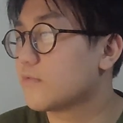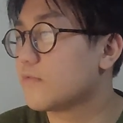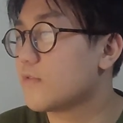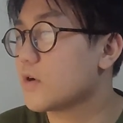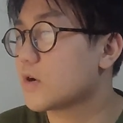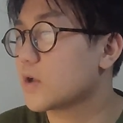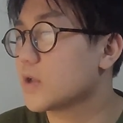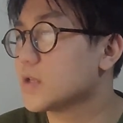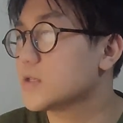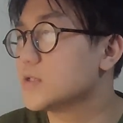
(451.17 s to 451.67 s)

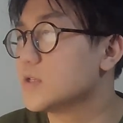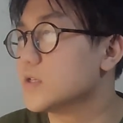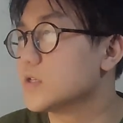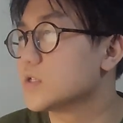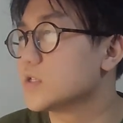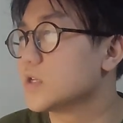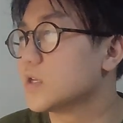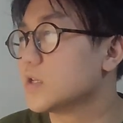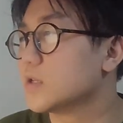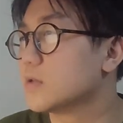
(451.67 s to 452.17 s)
Fuck is
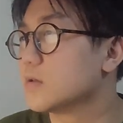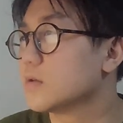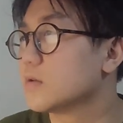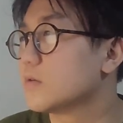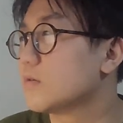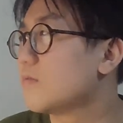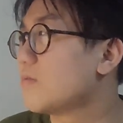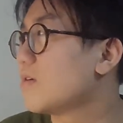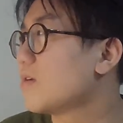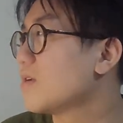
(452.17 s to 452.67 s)
this shit?
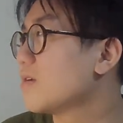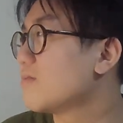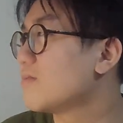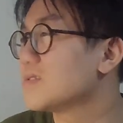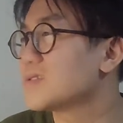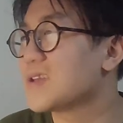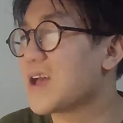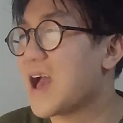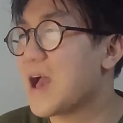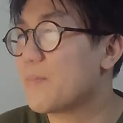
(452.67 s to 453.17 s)
What,
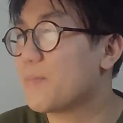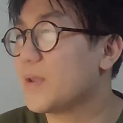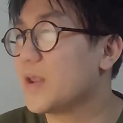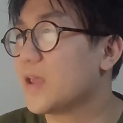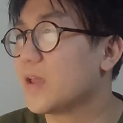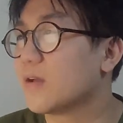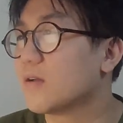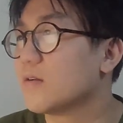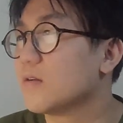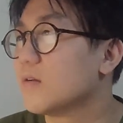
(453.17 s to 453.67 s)
what's happening?